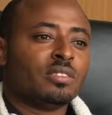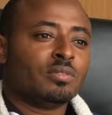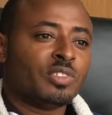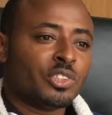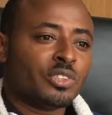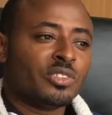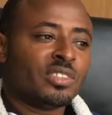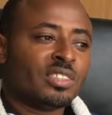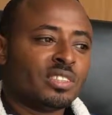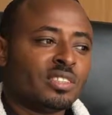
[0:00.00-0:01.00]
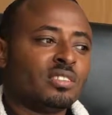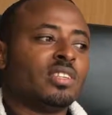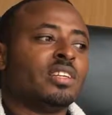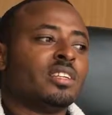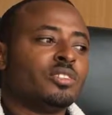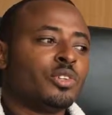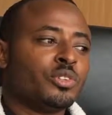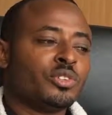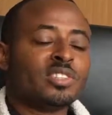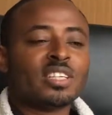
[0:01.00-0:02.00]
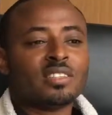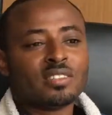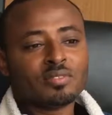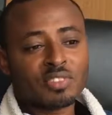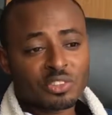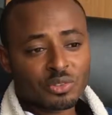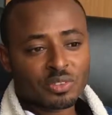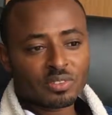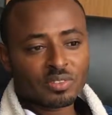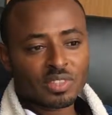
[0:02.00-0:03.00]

Vision City is going to start very soon.